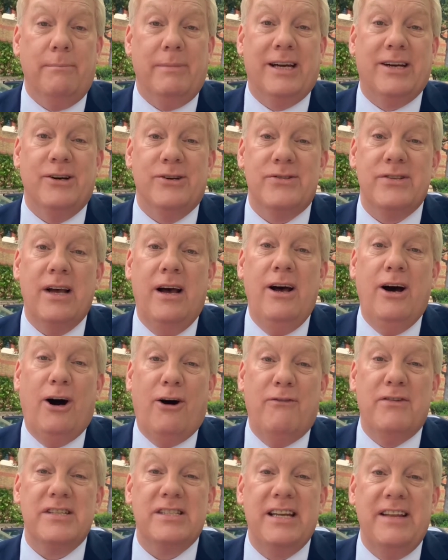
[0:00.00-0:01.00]
because
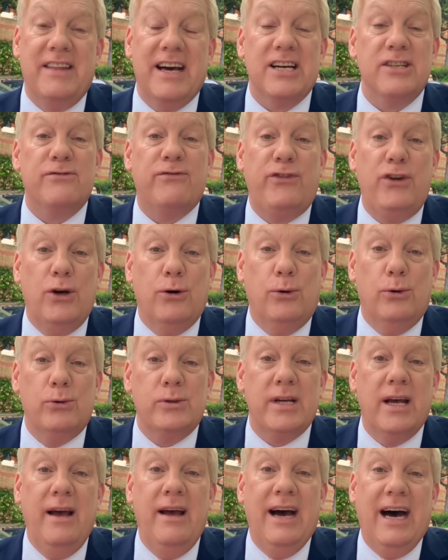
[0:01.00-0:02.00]
obviously that's
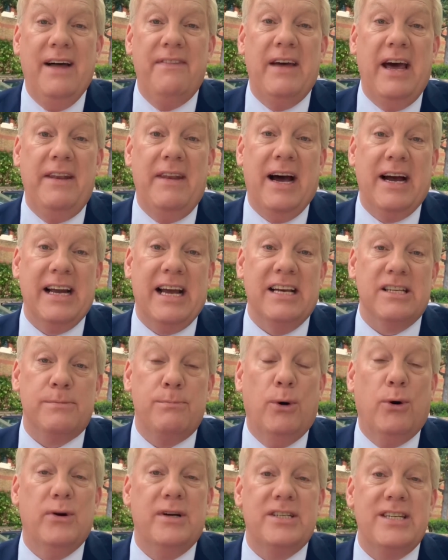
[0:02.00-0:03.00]
fueled, and then that gets
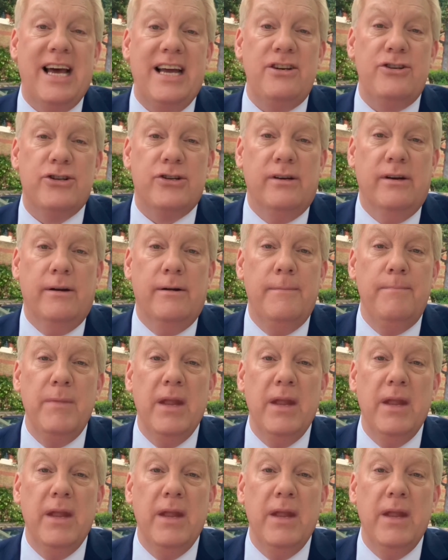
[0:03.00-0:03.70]
more attention.